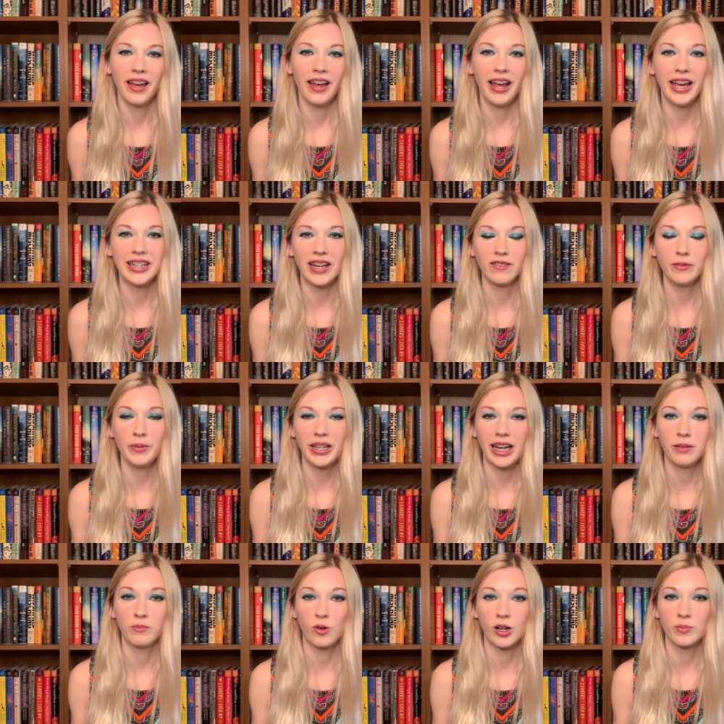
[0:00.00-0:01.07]
It definitely
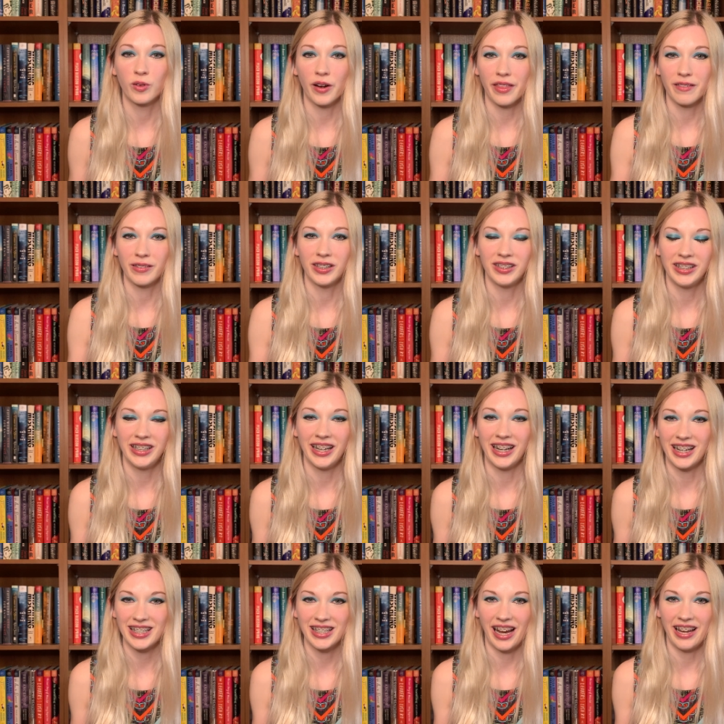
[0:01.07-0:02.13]
became more and more thrilling and
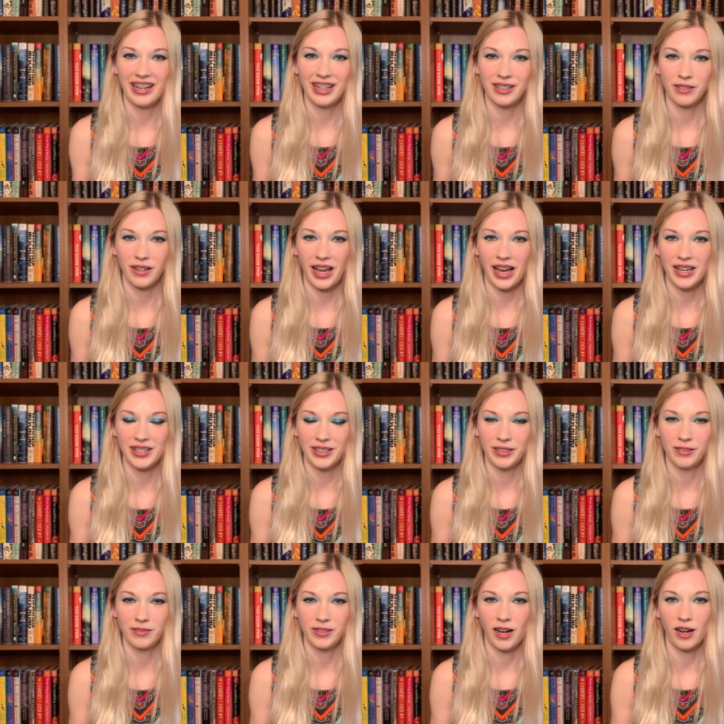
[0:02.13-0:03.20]
exciting as
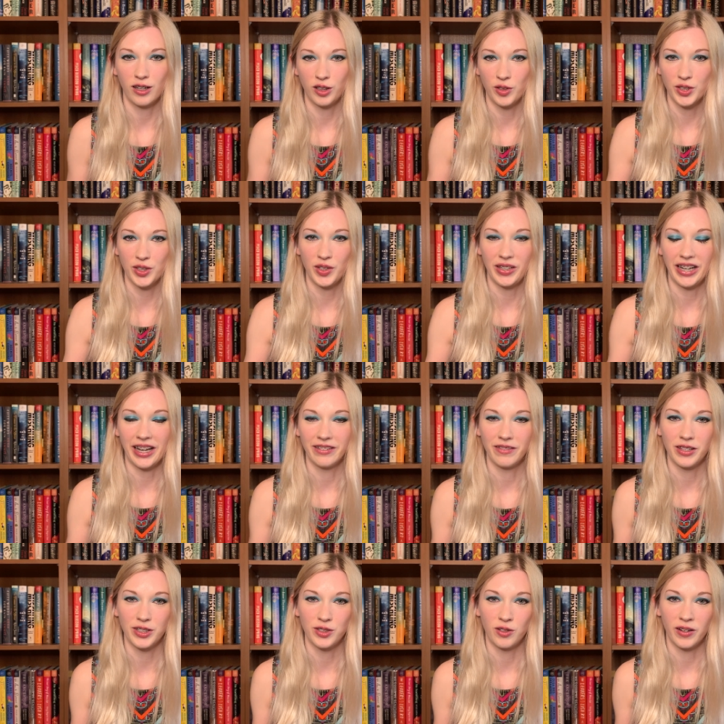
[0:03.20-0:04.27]
it got closer to the end of
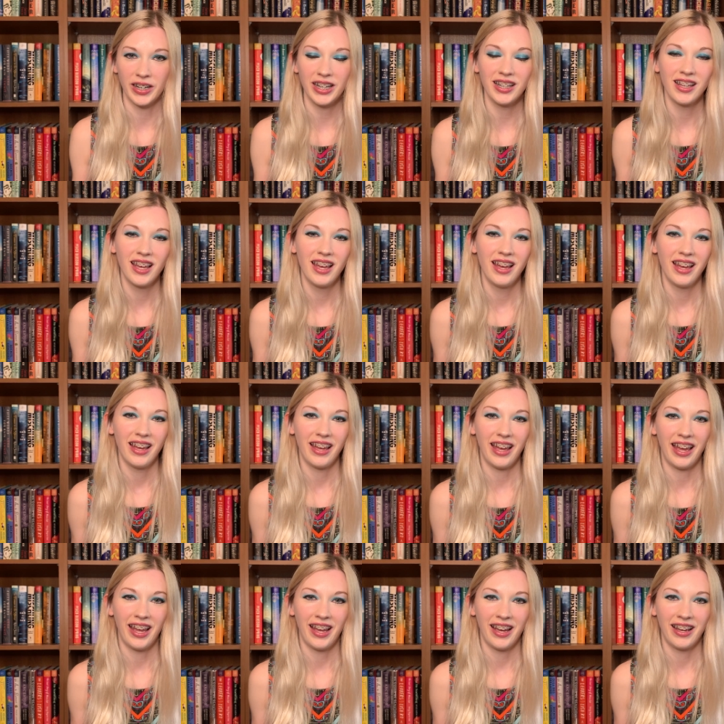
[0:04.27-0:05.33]
the story,
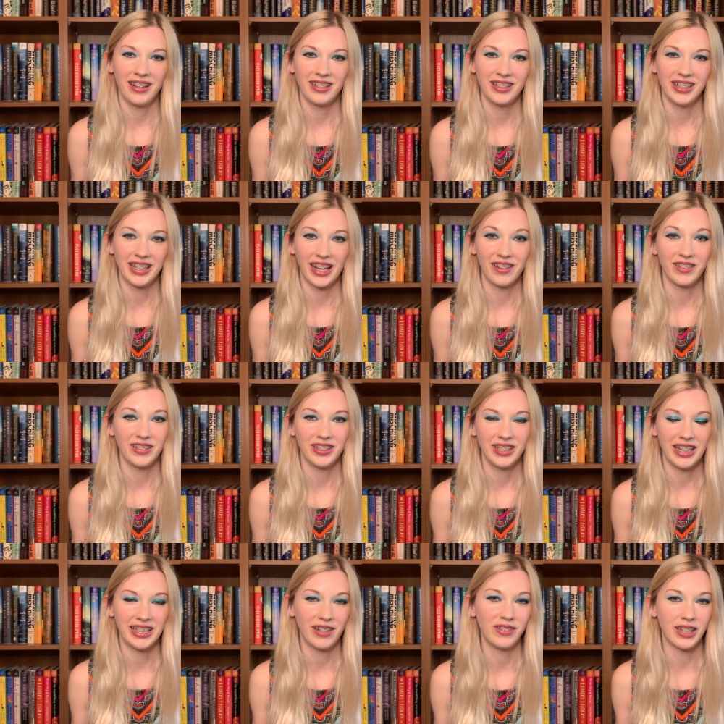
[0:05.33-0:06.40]
and it
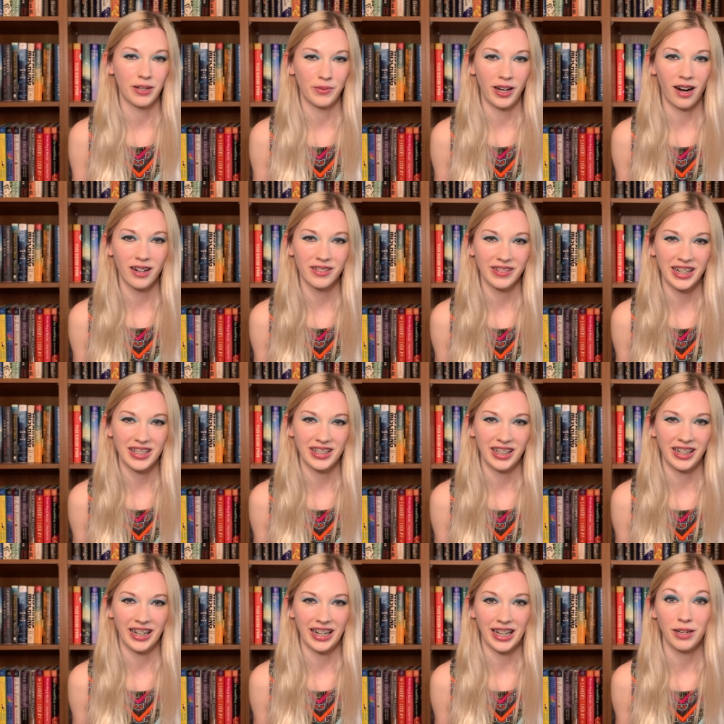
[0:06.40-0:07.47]
definitely got my heart
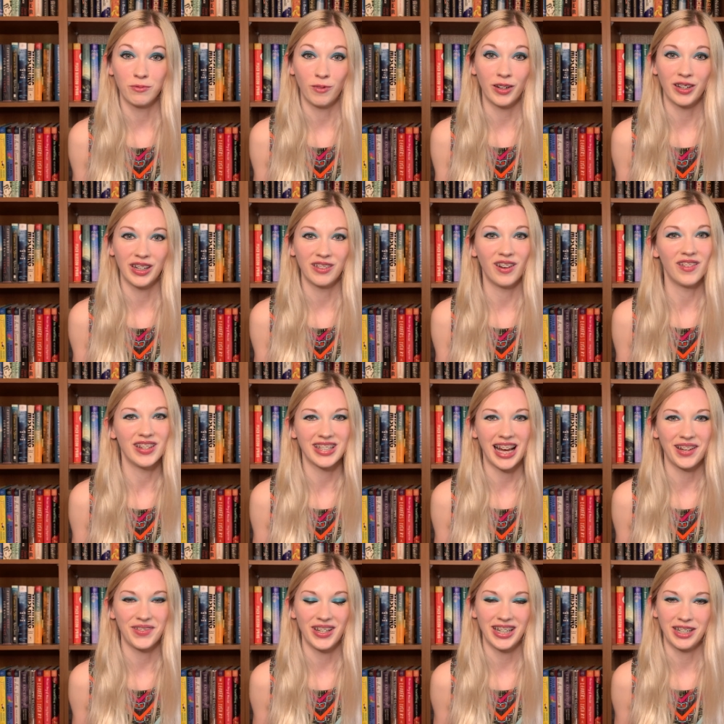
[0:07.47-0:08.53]
racing, and I kept wondering what was
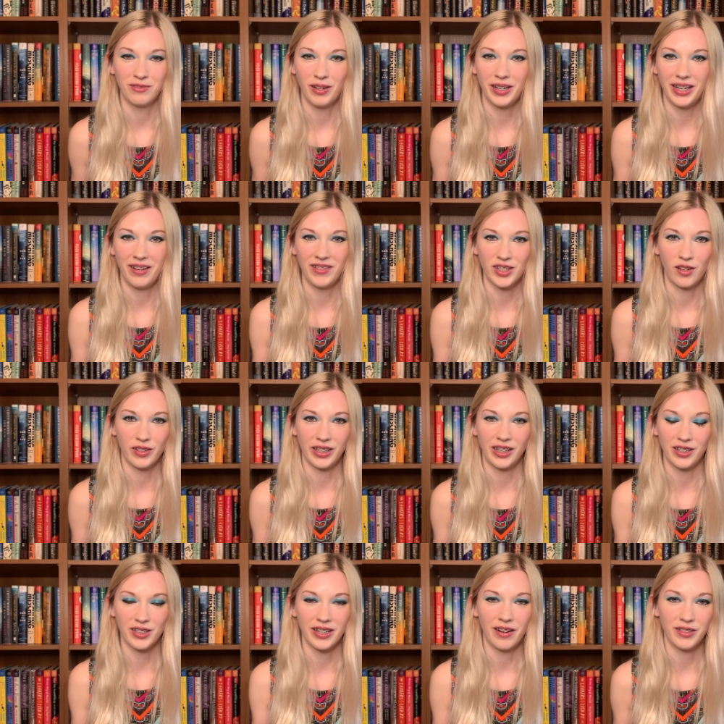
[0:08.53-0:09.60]
happening and what it was all going
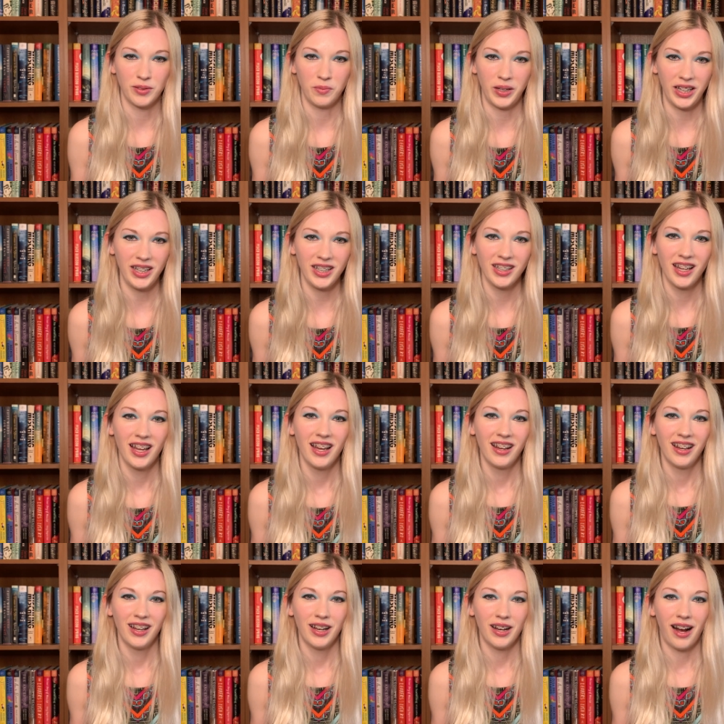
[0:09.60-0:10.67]
to turn out to be.
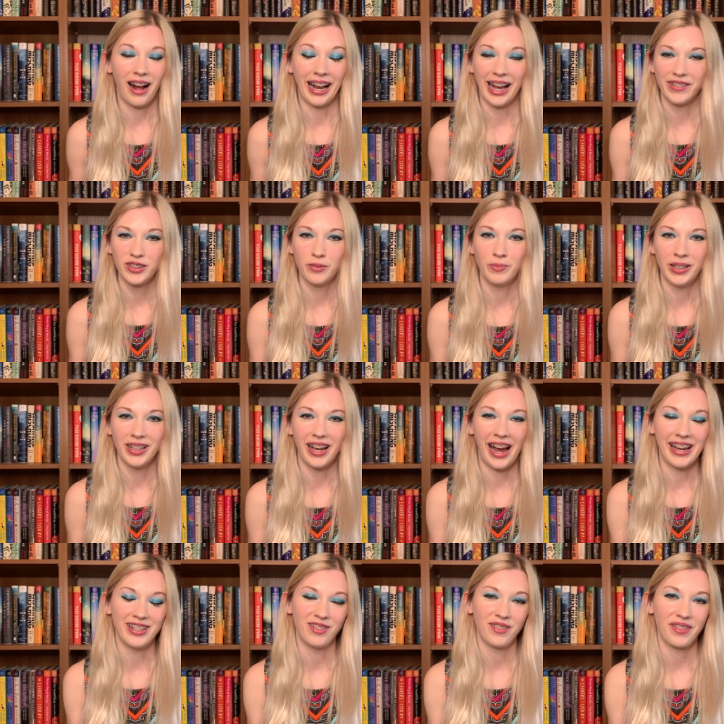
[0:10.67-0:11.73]
I have to admit,
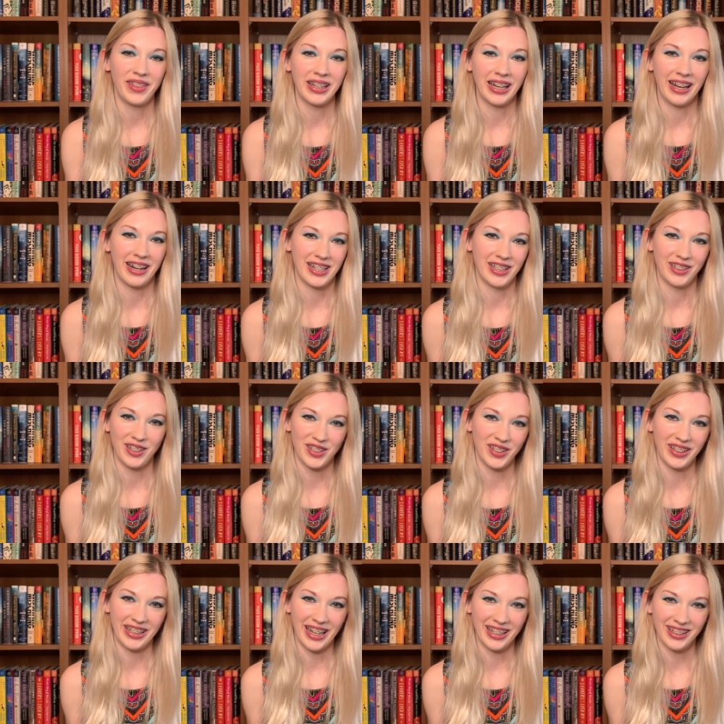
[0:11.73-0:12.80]
I don't think I actually understood
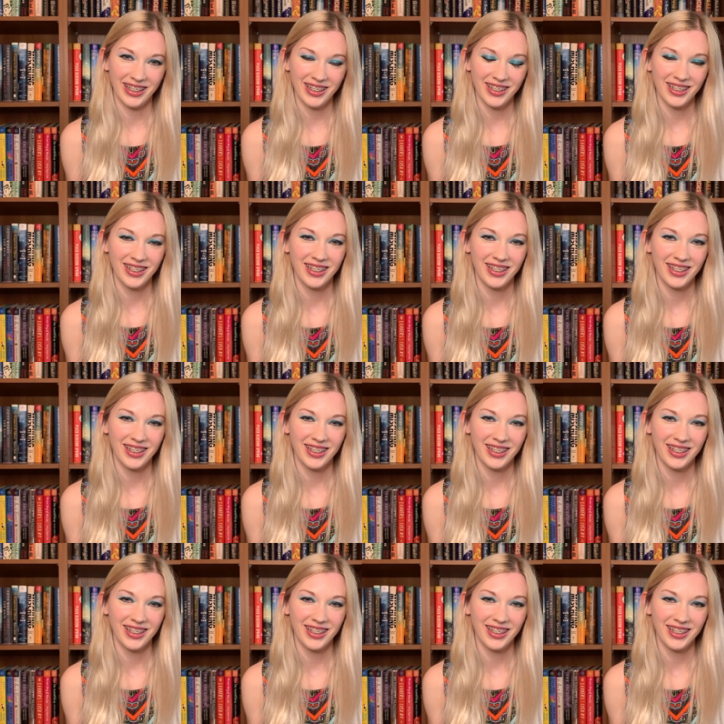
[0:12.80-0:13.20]
the ending.